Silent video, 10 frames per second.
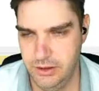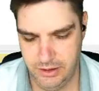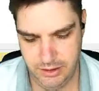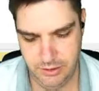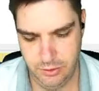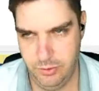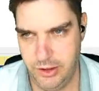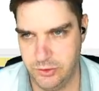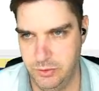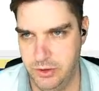And all we
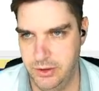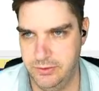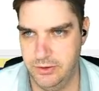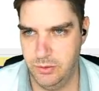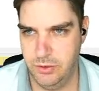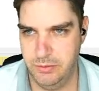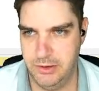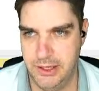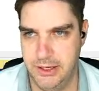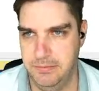actually want is the query plan.